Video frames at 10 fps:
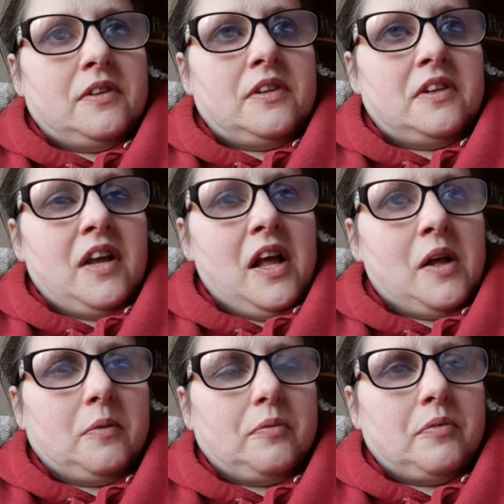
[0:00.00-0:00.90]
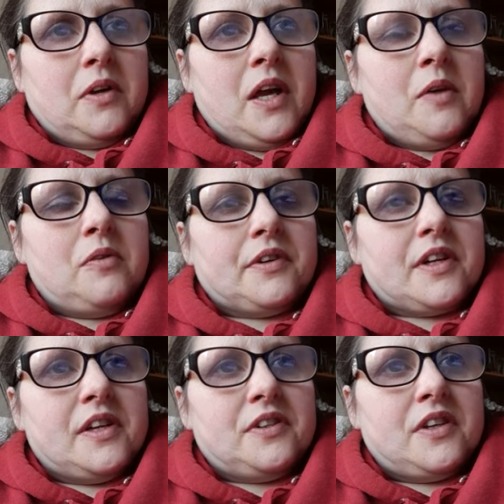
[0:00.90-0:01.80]
Didn't help. But everyone
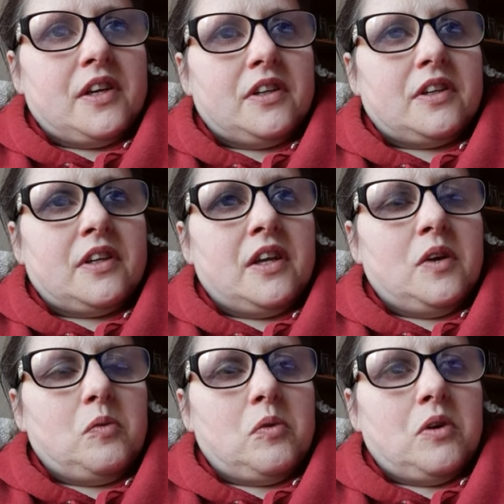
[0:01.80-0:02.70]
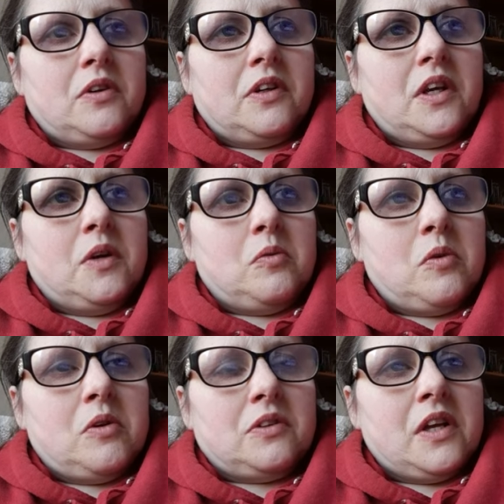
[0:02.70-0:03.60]
keeps saying, keep walking,
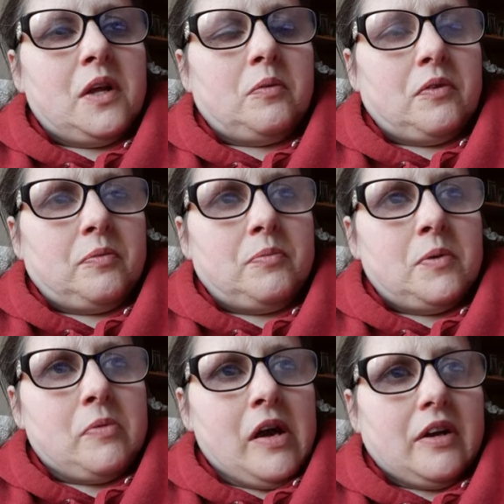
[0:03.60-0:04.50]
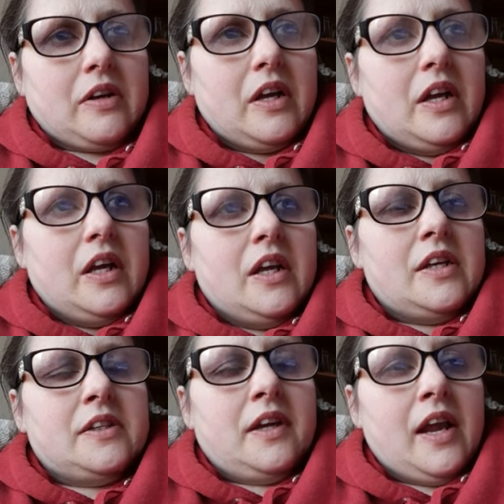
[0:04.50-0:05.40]
help with me back.
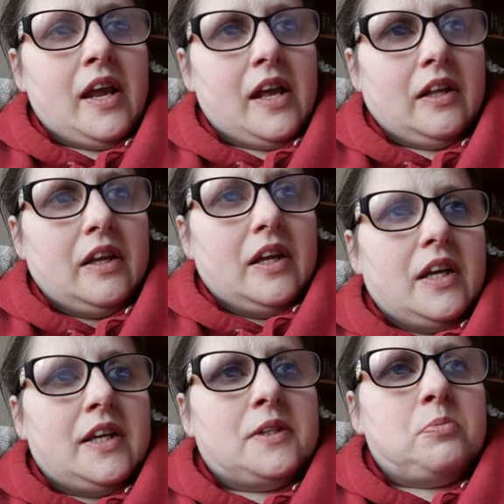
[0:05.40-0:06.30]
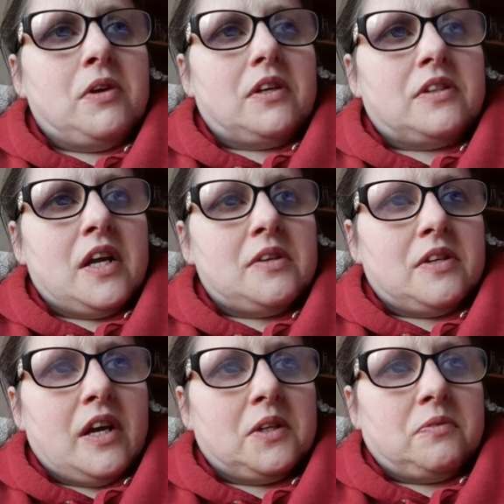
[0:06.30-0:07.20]
Is it hell? It's beating 10
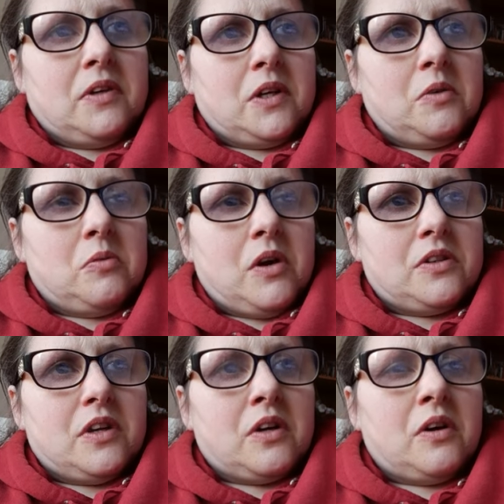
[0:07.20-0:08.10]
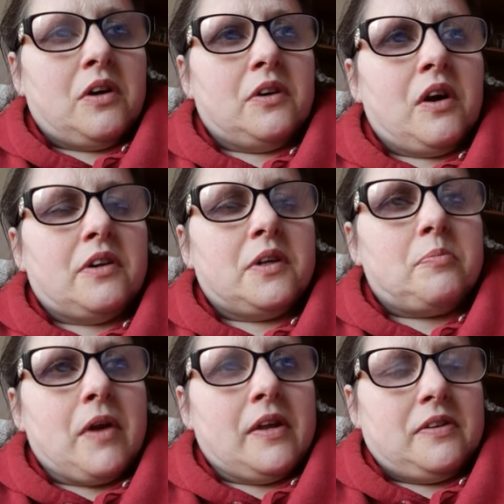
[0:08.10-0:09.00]
times flicking worse. I can't hardly
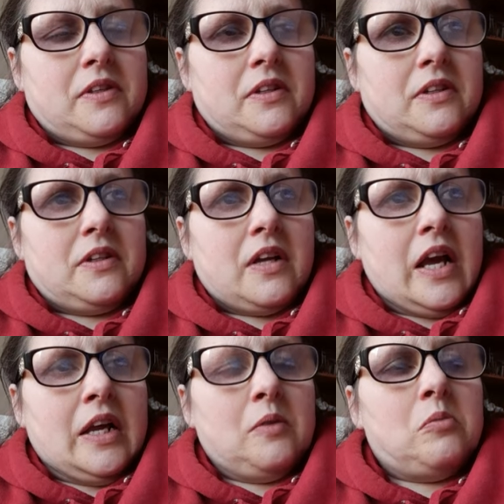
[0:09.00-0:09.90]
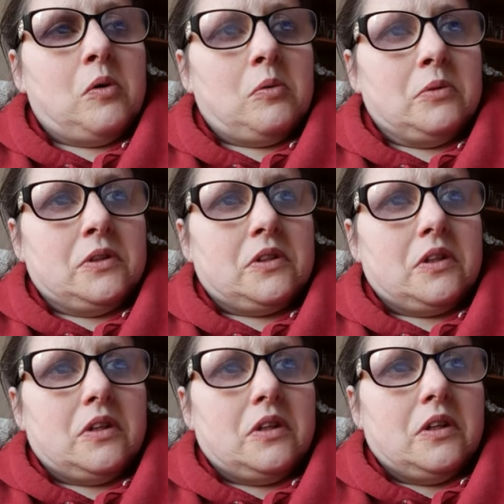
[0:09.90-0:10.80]
vent it at the moment.
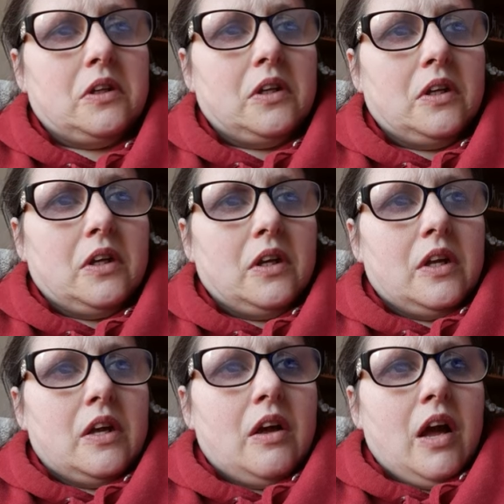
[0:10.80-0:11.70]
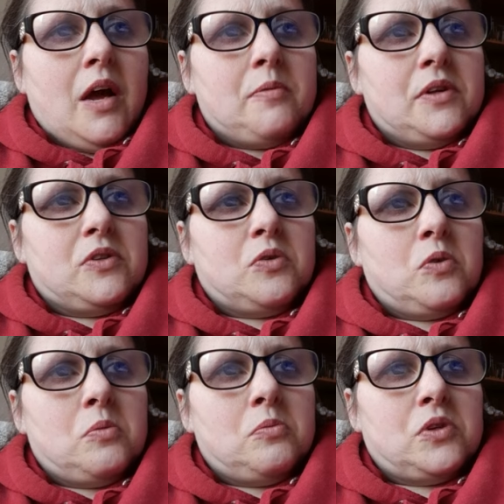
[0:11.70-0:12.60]
I'm in
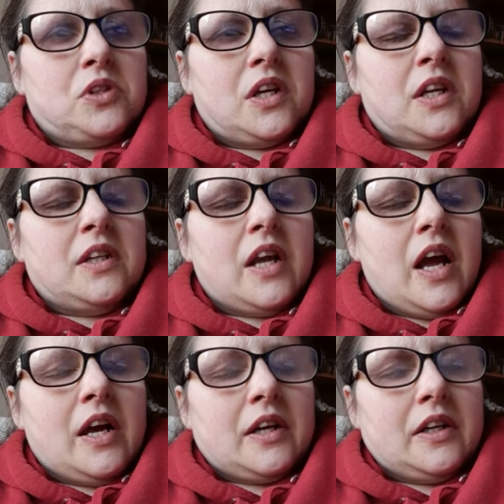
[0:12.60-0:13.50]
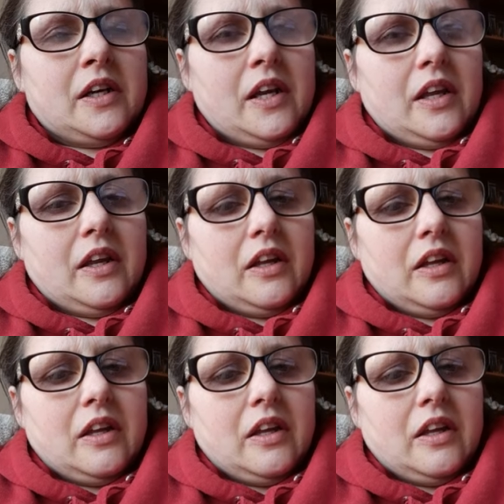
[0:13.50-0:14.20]
so much in agony.